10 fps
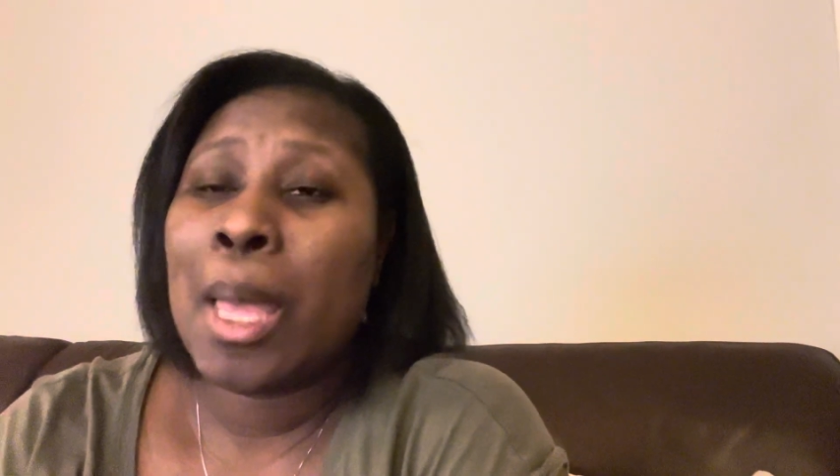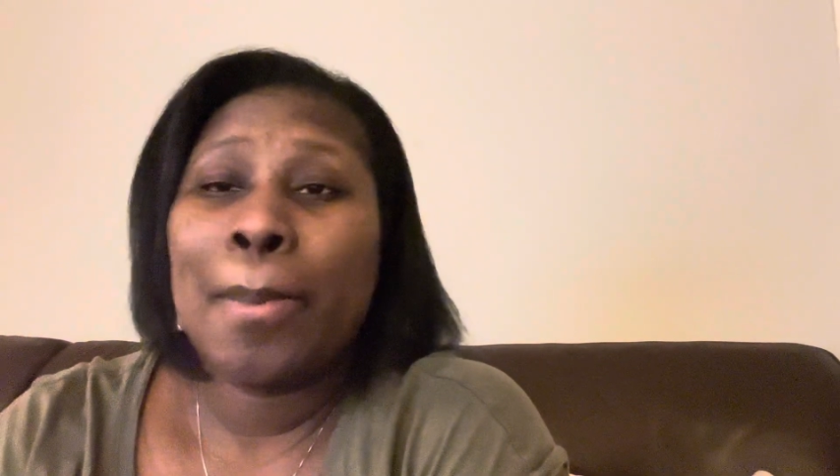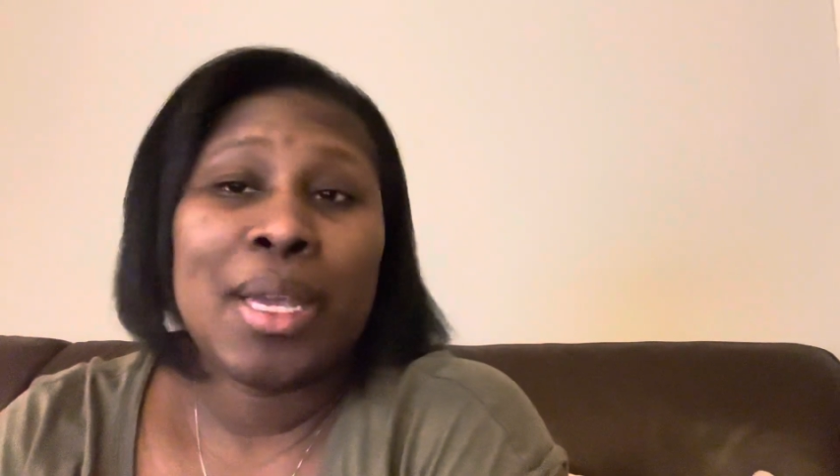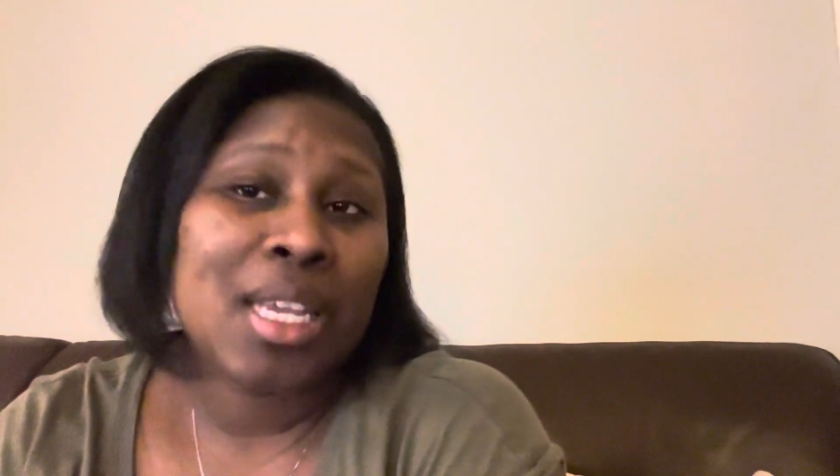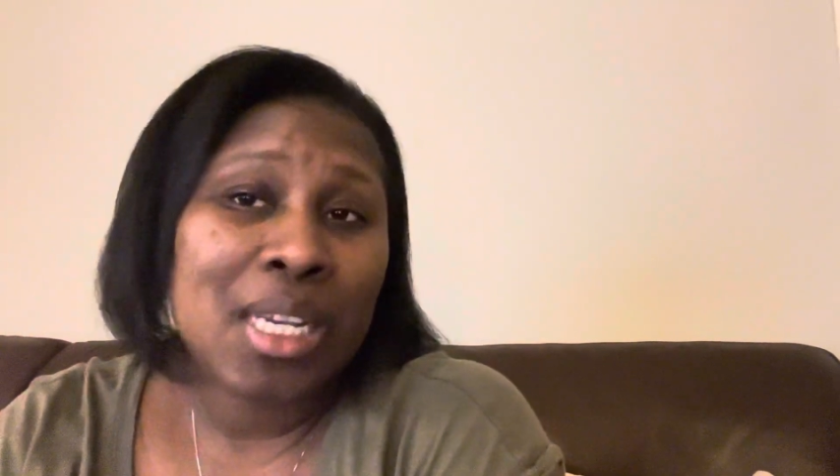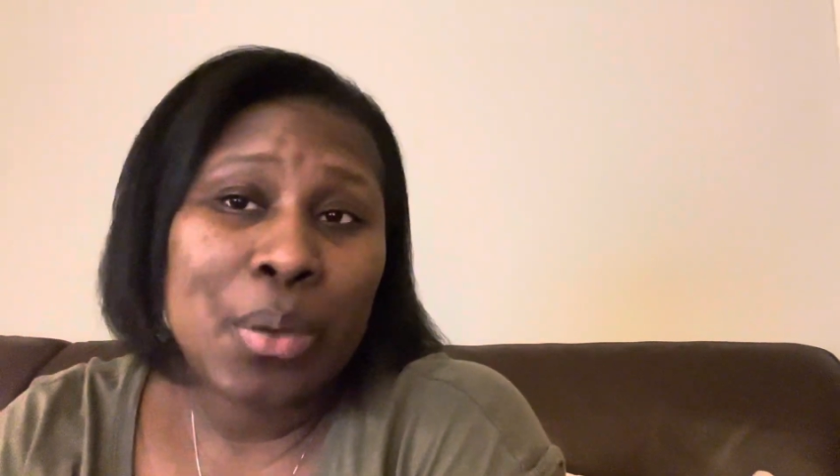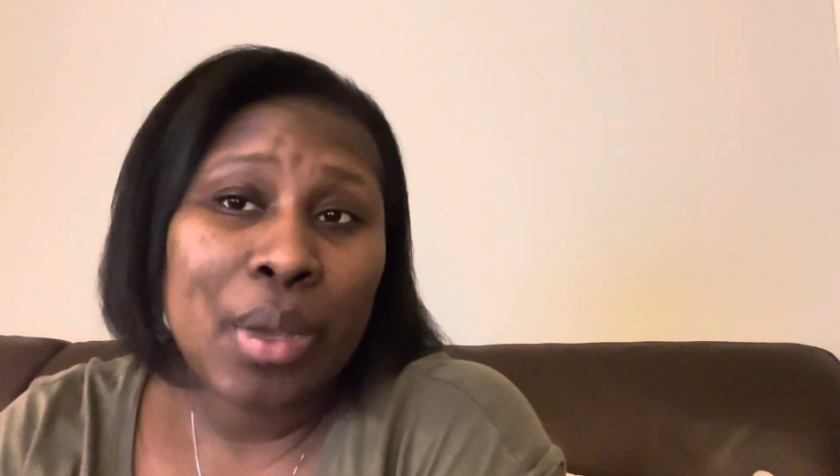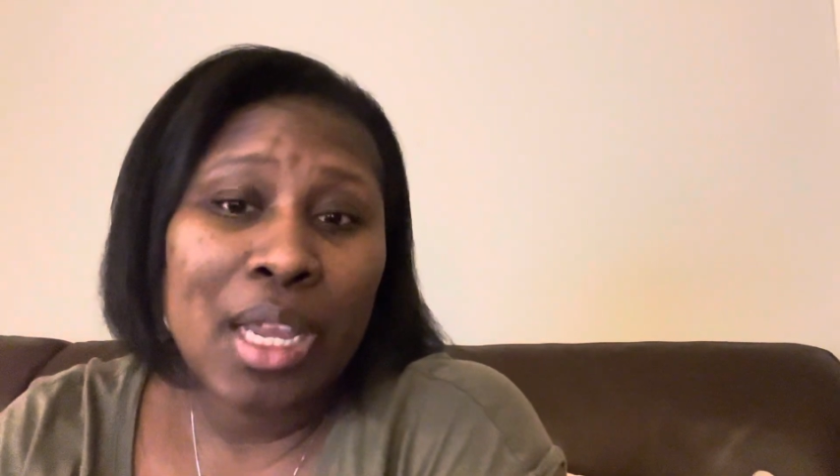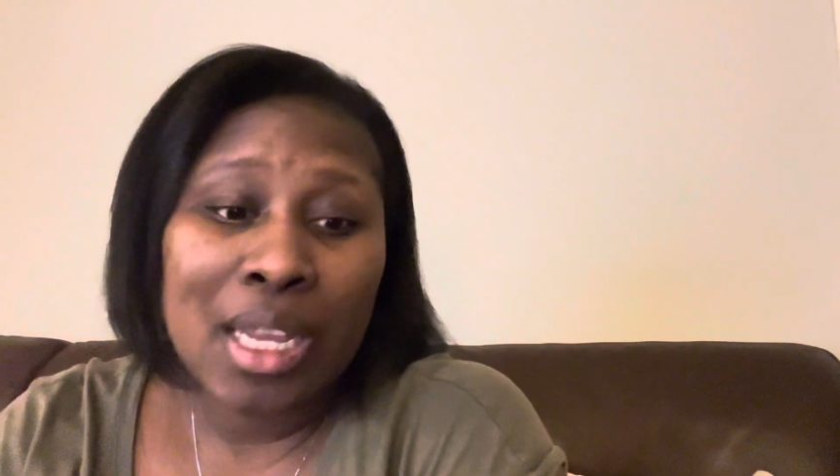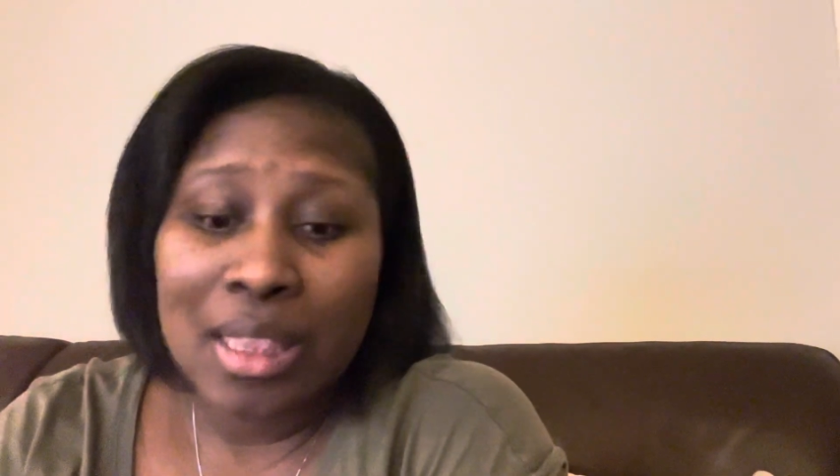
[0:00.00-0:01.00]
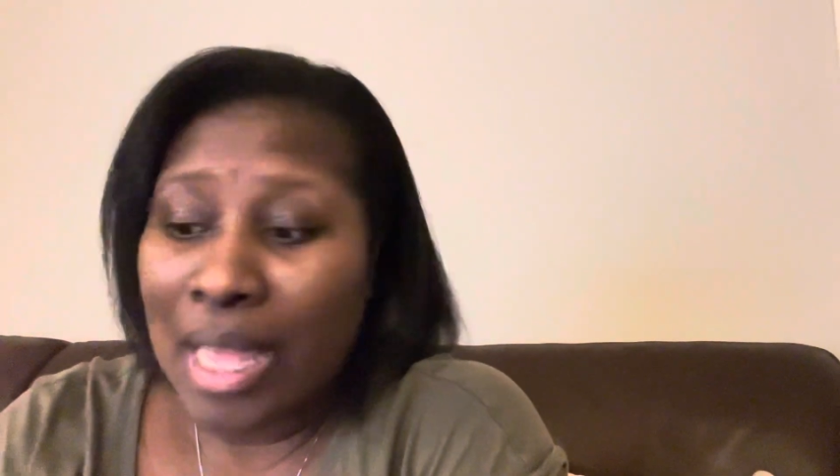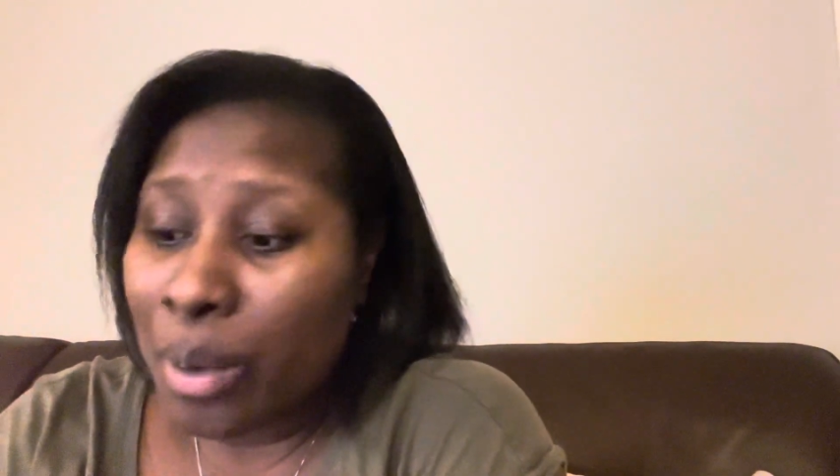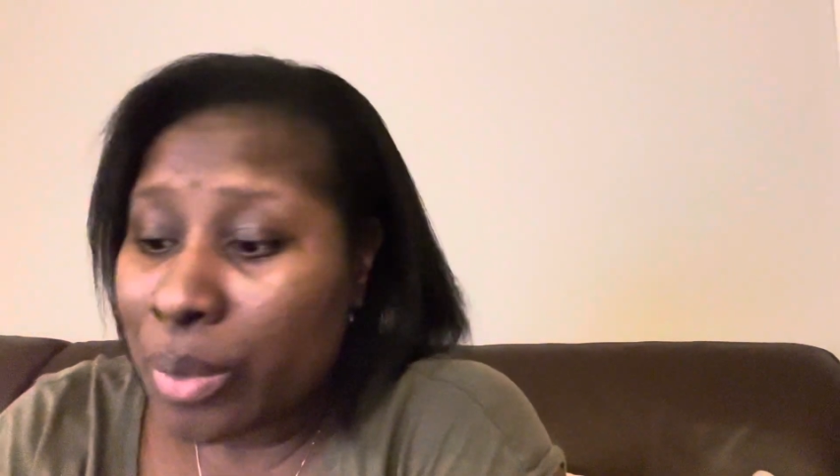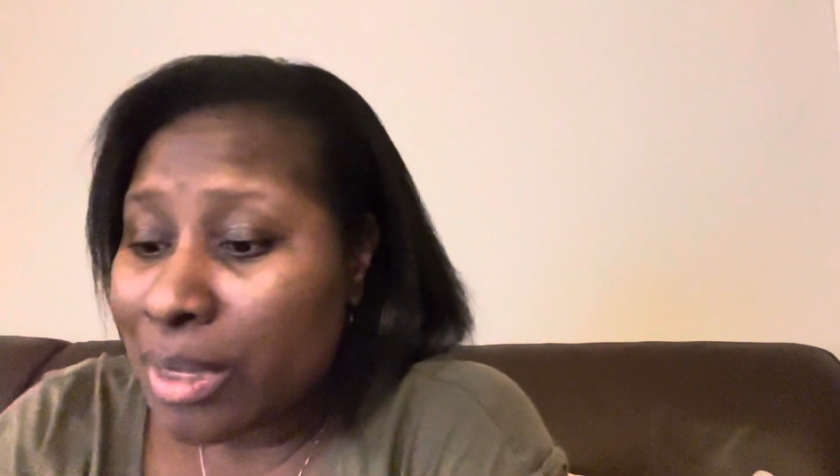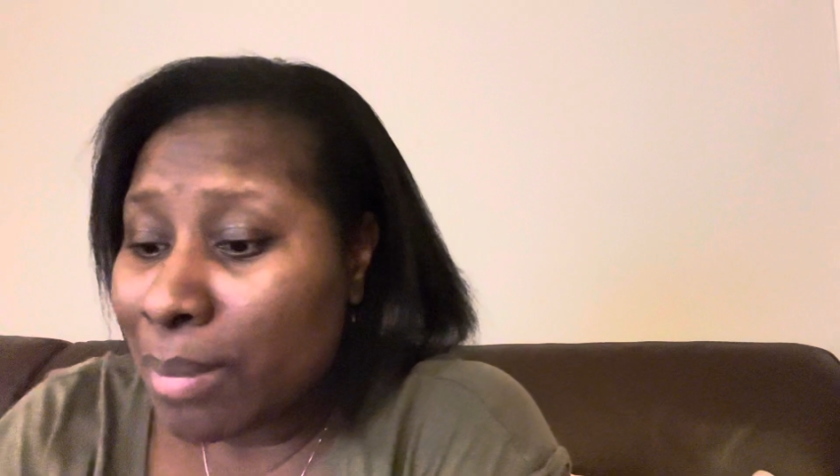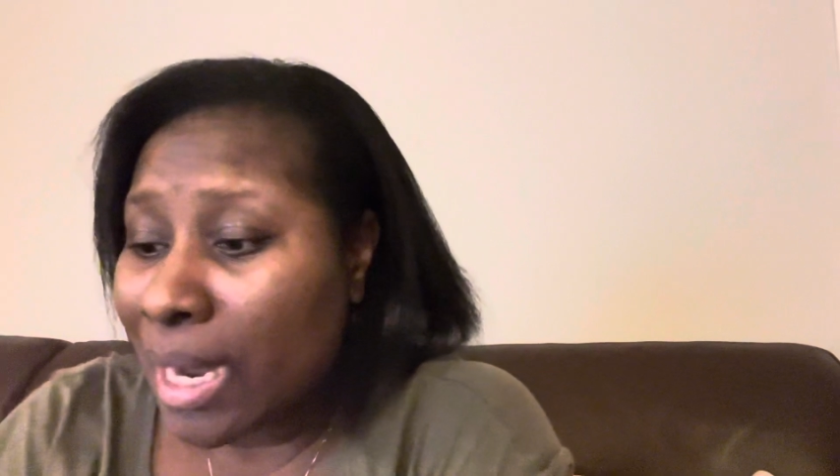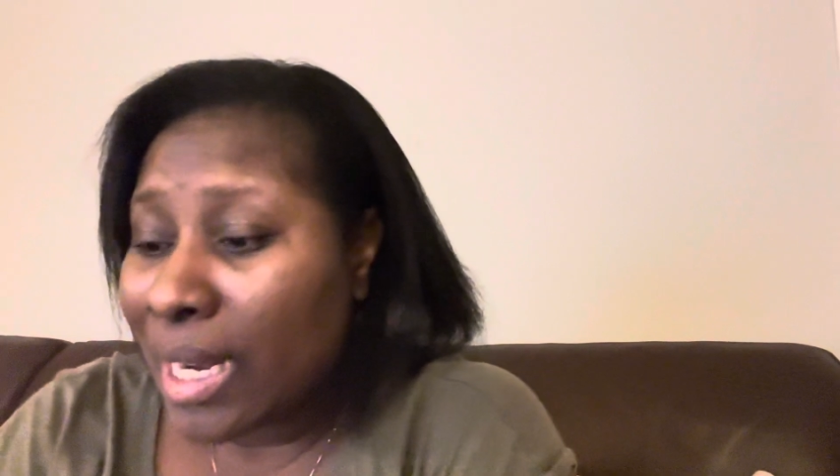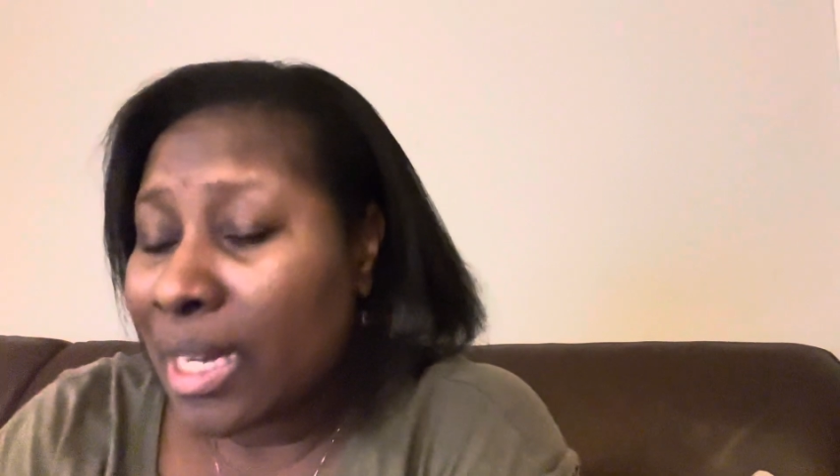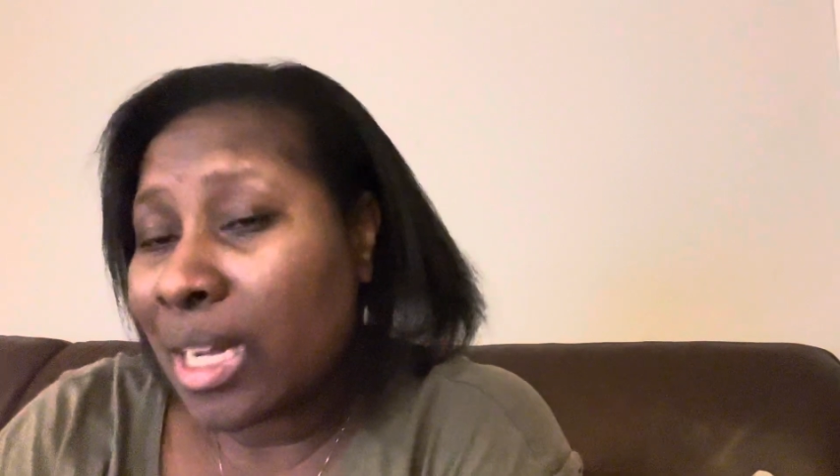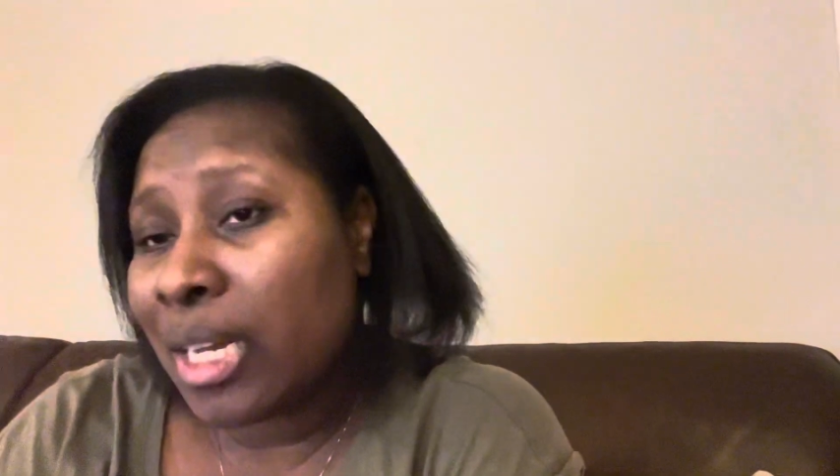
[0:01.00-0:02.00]
But anyway, that was
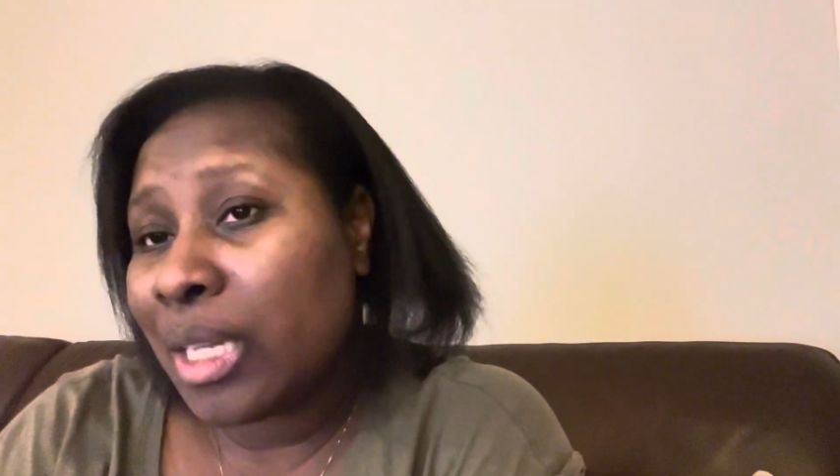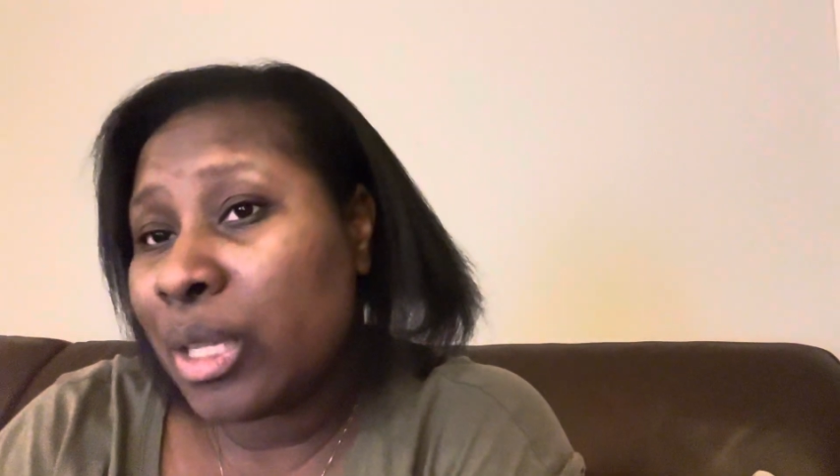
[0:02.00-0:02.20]
my uh,